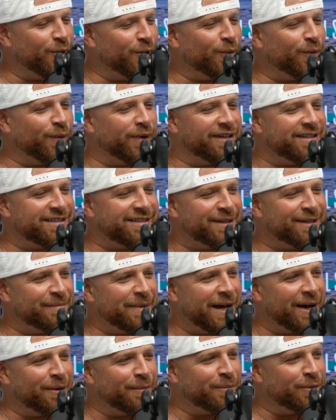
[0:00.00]
What is it
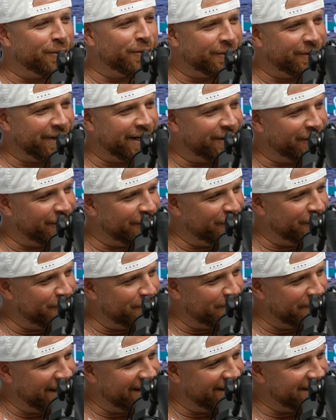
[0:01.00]
about Puerto Rico you
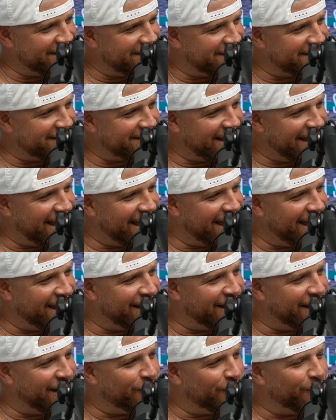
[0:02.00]
miss, and
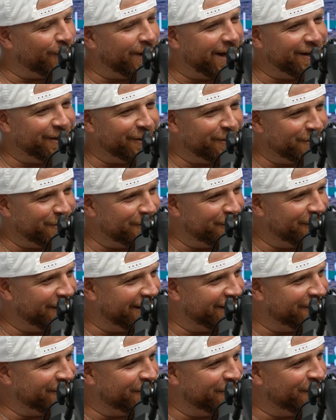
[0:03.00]
why don't you
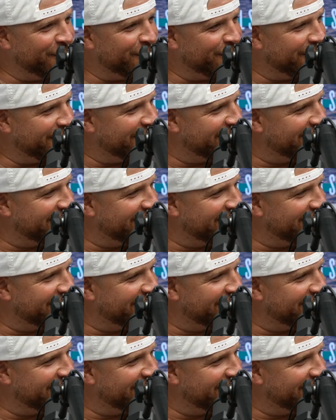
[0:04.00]
like New York?